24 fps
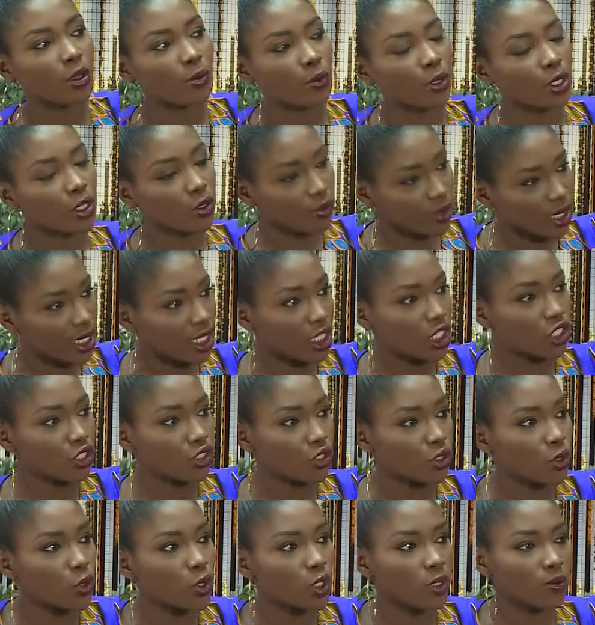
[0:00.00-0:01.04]
body will, then he
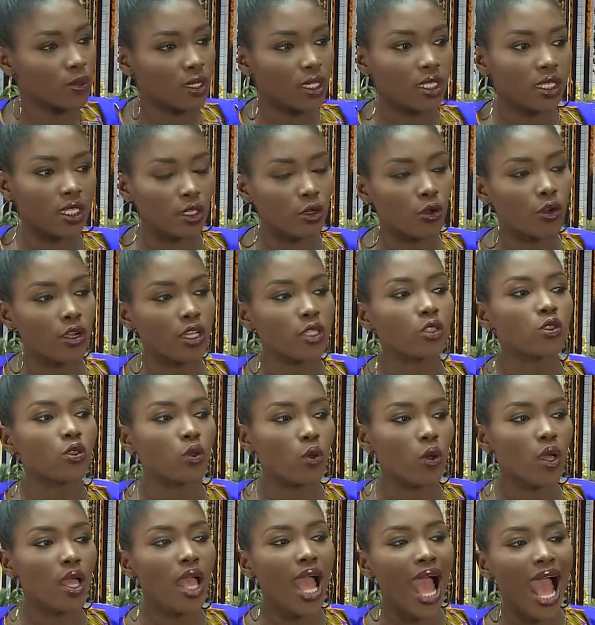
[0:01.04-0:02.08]
shows me, and then all right.
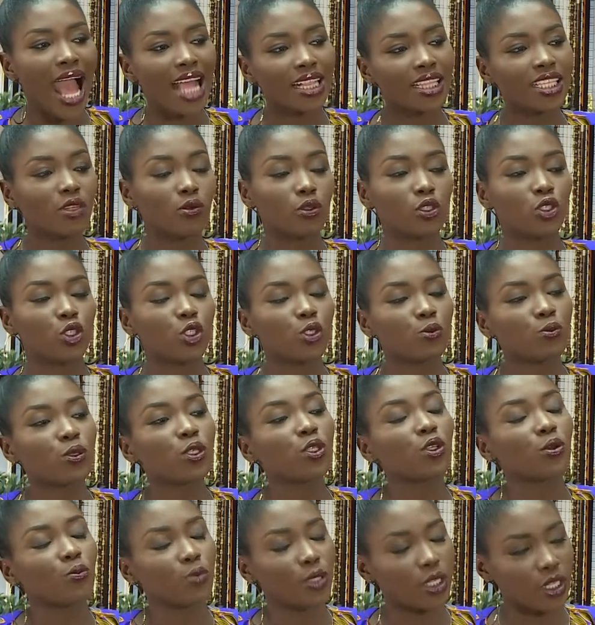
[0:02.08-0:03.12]
So I think we should
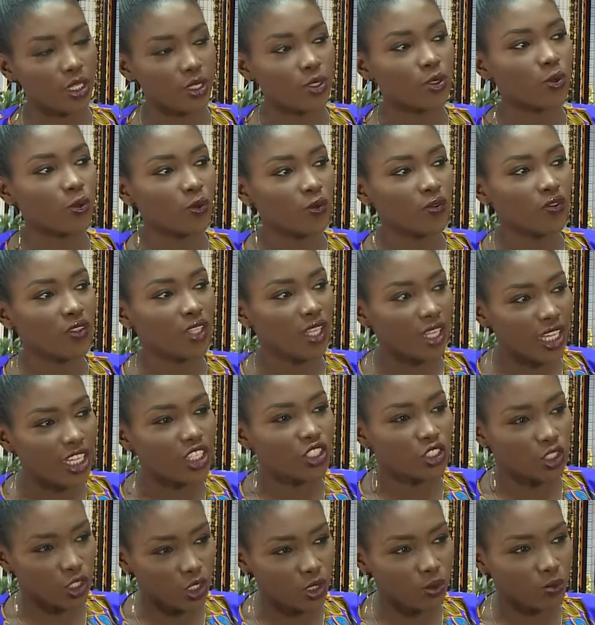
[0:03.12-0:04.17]
speed up a little. Yeah.
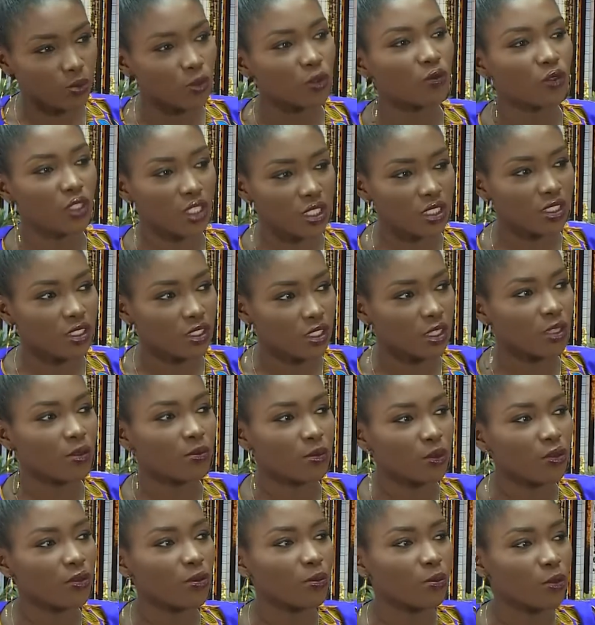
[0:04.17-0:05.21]
Let's just move it. You
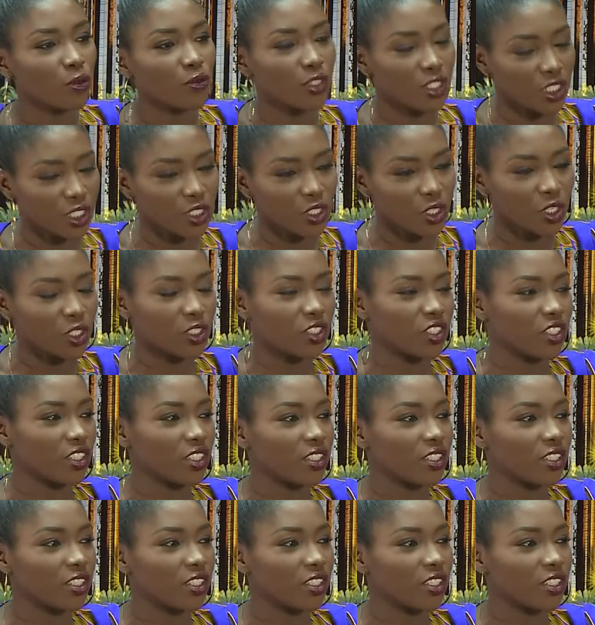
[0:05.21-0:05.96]
know, move it a notch.